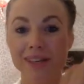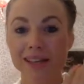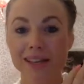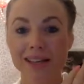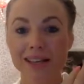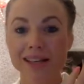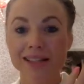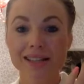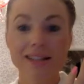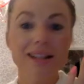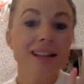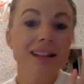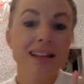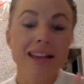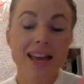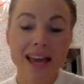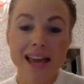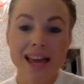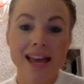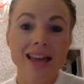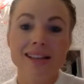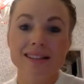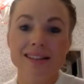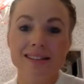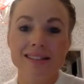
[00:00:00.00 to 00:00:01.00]
it's like
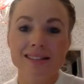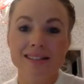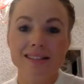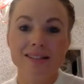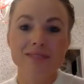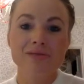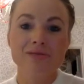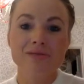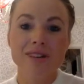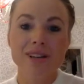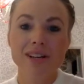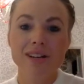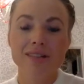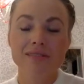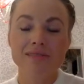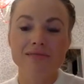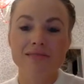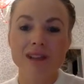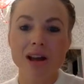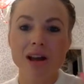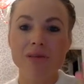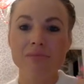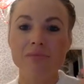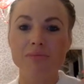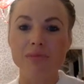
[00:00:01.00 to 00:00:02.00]
heads just running
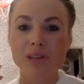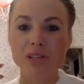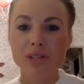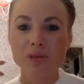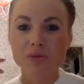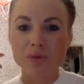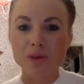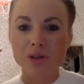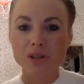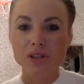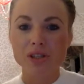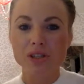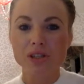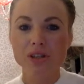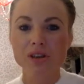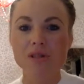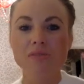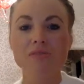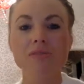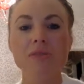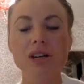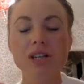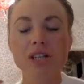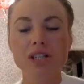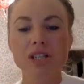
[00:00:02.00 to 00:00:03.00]
around because we're so
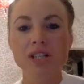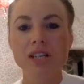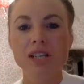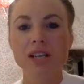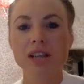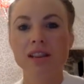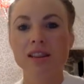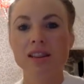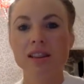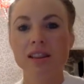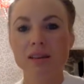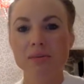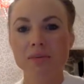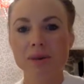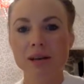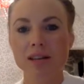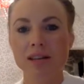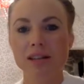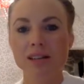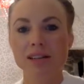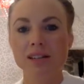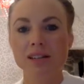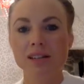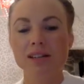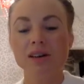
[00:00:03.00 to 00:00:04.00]
much in the
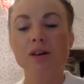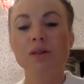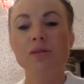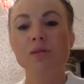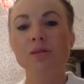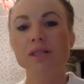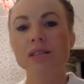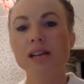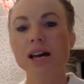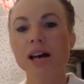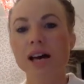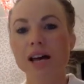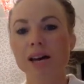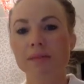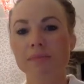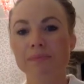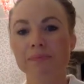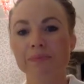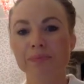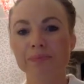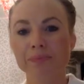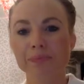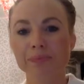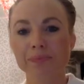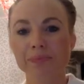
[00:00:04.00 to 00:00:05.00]
mind the whole time.
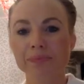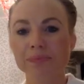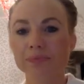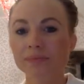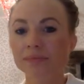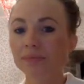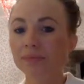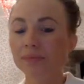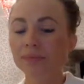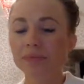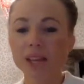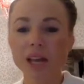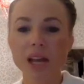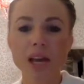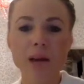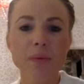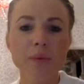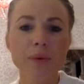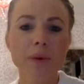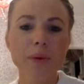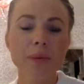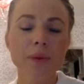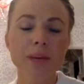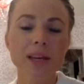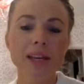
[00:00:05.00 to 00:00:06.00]
And
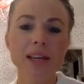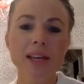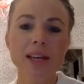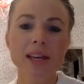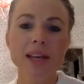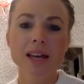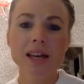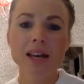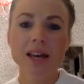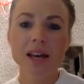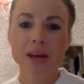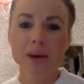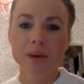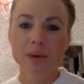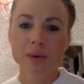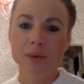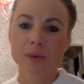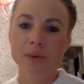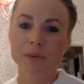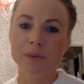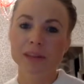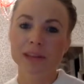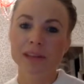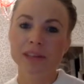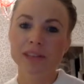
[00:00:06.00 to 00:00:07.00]
when we
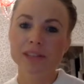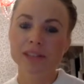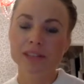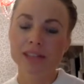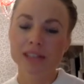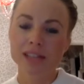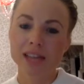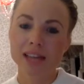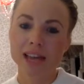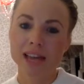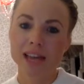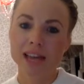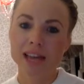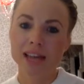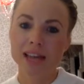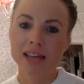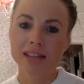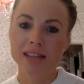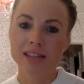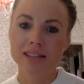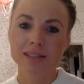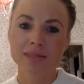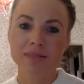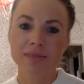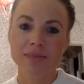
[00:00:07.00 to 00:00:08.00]
live in the head,
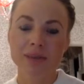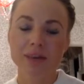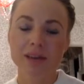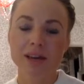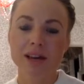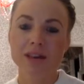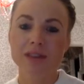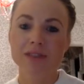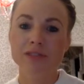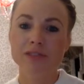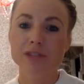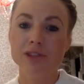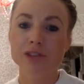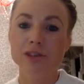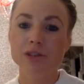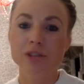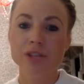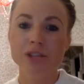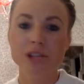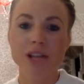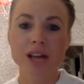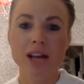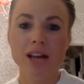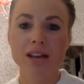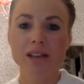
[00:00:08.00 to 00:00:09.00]
we have no
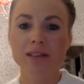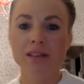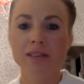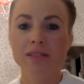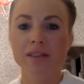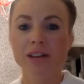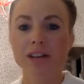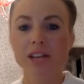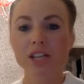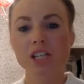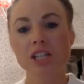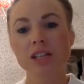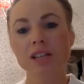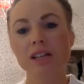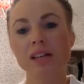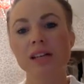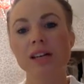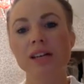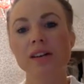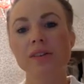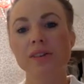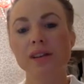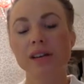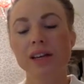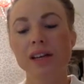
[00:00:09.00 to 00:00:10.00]
chance of actually
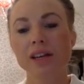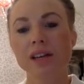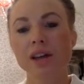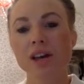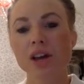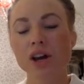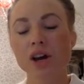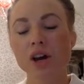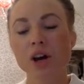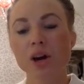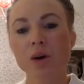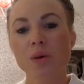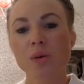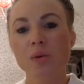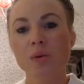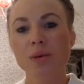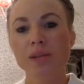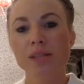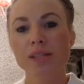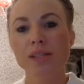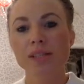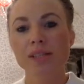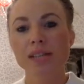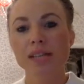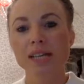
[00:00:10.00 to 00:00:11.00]
hearing
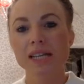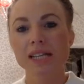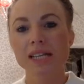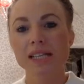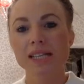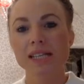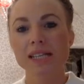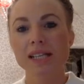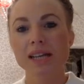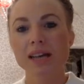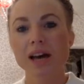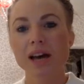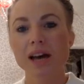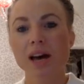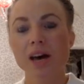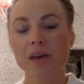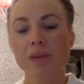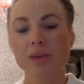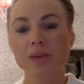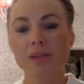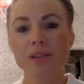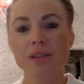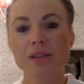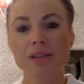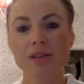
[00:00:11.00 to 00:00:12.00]
what's on the inside,
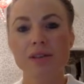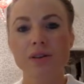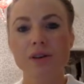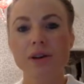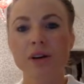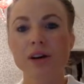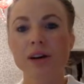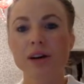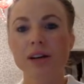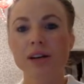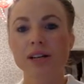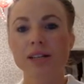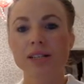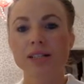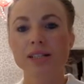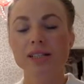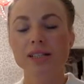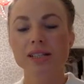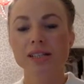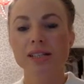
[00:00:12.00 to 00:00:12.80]
what's in your heart.